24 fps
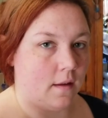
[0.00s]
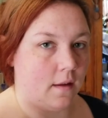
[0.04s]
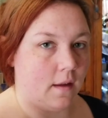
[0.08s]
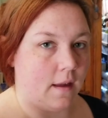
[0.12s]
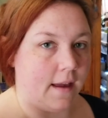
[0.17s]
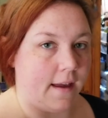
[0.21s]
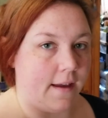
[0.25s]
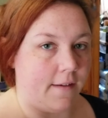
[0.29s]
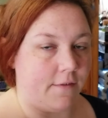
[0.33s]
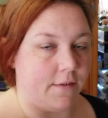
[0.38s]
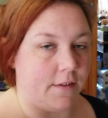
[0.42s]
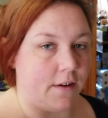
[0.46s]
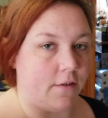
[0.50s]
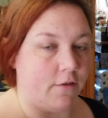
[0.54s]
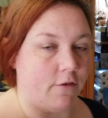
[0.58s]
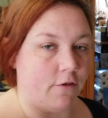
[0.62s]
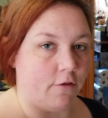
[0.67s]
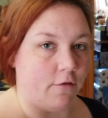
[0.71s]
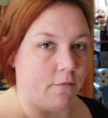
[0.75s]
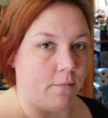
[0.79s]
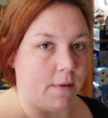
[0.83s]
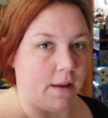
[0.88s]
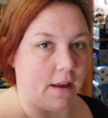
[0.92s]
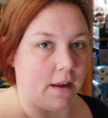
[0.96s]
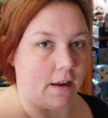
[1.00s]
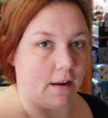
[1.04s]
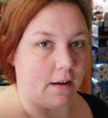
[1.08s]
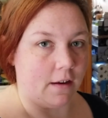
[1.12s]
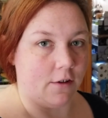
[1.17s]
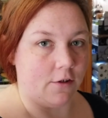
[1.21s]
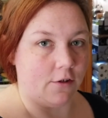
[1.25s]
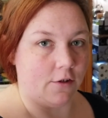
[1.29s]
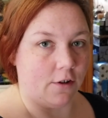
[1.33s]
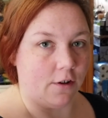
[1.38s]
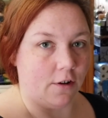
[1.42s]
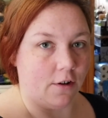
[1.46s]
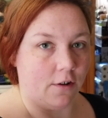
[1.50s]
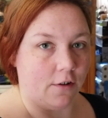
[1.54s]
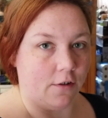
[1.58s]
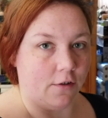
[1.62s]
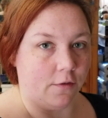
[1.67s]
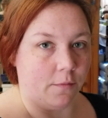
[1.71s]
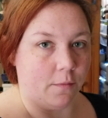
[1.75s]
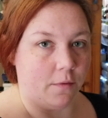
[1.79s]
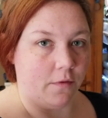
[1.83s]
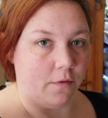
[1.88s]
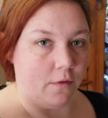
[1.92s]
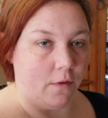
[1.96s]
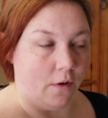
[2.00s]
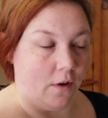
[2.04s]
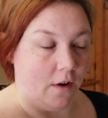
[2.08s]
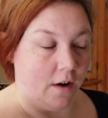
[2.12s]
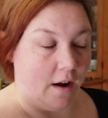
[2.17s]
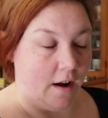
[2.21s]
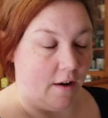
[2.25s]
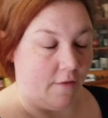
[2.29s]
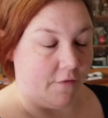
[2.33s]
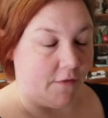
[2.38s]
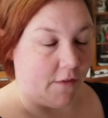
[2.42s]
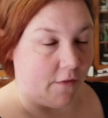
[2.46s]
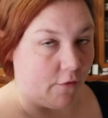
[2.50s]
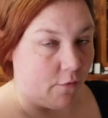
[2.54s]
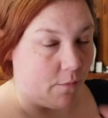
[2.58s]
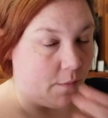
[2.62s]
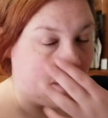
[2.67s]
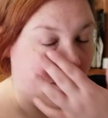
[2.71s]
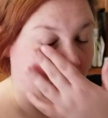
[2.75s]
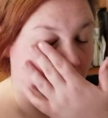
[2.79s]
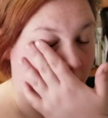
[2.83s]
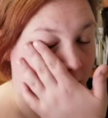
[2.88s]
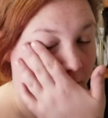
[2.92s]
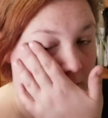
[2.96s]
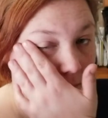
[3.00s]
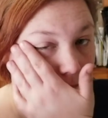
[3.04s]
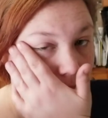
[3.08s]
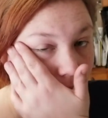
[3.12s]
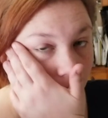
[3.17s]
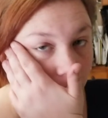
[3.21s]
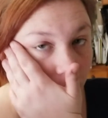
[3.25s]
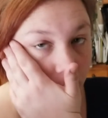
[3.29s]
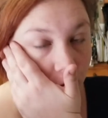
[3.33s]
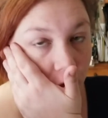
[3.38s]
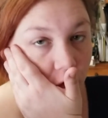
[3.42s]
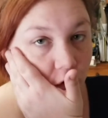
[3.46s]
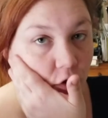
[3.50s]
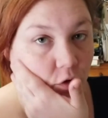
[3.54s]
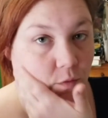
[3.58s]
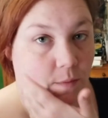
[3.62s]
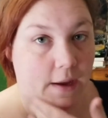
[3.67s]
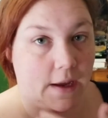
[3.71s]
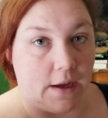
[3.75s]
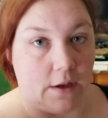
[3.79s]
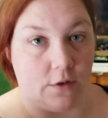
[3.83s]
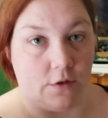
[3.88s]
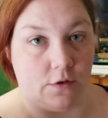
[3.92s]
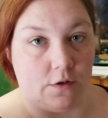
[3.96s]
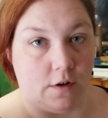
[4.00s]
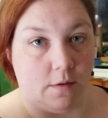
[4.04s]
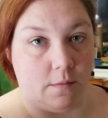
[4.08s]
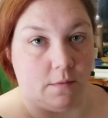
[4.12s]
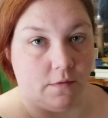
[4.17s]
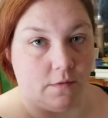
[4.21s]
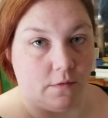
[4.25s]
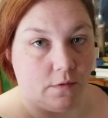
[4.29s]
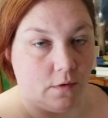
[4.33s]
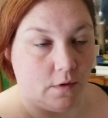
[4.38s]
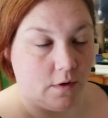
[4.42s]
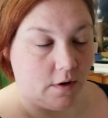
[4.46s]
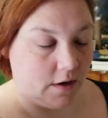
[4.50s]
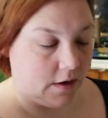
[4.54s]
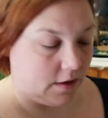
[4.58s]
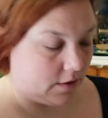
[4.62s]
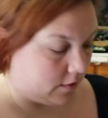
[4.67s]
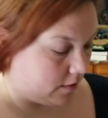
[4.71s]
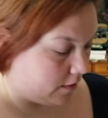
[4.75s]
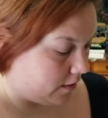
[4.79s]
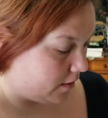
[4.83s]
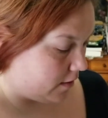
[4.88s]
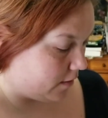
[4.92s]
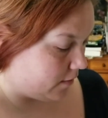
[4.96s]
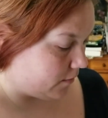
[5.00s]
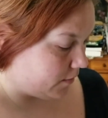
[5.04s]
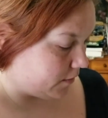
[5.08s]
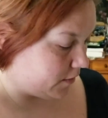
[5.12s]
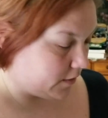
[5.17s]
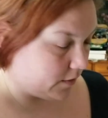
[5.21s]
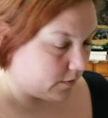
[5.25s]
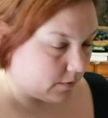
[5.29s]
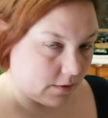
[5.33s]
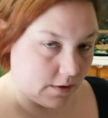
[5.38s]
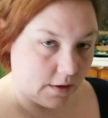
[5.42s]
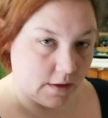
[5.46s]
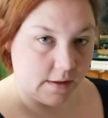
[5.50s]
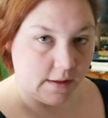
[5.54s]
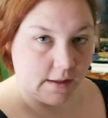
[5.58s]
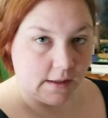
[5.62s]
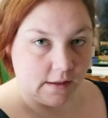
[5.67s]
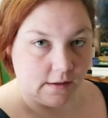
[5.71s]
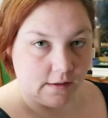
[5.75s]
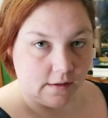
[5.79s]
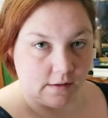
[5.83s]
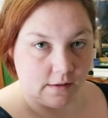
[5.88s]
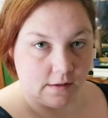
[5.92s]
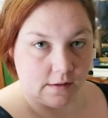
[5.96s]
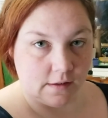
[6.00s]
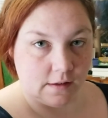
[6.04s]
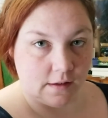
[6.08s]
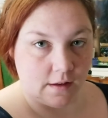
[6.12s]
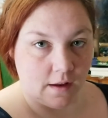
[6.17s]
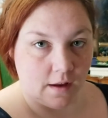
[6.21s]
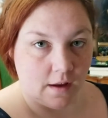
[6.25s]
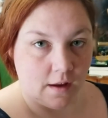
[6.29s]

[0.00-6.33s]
I've never made churros before. I've never made a shoe pastry before either, which is what this is.